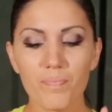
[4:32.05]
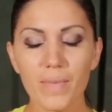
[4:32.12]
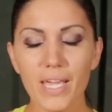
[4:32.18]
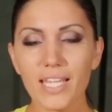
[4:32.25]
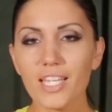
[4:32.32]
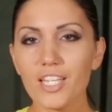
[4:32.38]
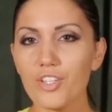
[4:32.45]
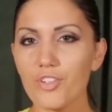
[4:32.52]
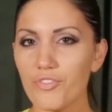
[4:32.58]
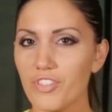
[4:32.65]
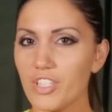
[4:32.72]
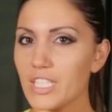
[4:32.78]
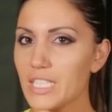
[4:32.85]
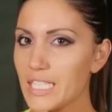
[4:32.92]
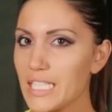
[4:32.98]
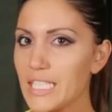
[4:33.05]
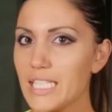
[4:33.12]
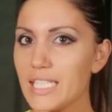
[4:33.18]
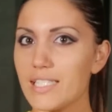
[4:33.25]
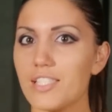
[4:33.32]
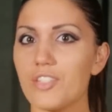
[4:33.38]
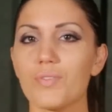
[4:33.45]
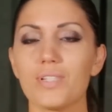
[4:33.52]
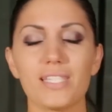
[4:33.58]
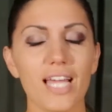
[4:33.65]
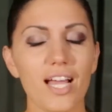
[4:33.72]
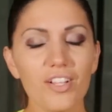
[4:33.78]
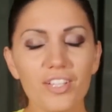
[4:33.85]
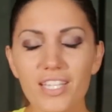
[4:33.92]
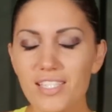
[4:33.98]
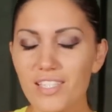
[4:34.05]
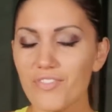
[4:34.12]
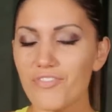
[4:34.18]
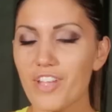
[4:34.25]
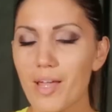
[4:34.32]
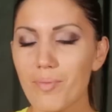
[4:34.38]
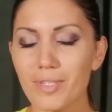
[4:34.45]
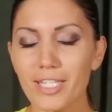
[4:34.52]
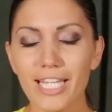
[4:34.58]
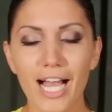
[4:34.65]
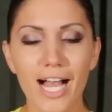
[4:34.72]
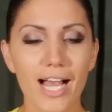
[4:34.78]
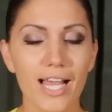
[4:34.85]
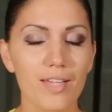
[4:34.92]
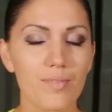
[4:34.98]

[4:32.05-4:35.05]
making you feel at ease. You can tell he's a family guy.